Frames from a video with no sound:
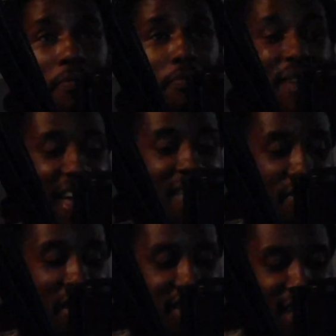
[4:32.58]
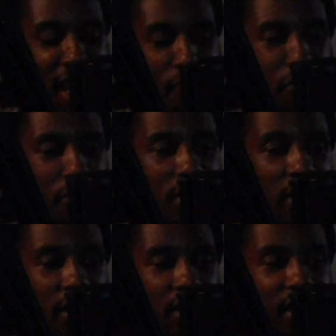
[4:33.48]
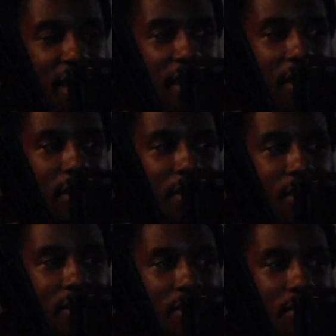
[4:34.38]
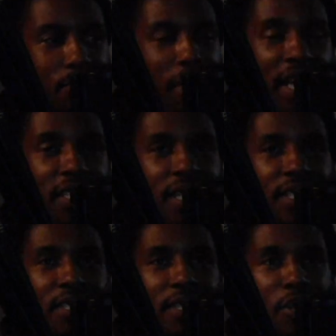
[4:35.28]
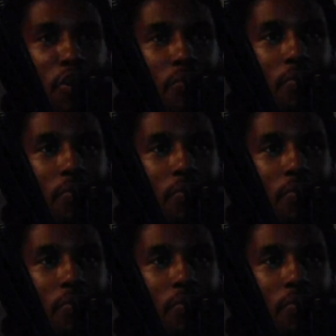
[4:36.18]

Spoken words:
bad things happened because I didn't pay attention to them,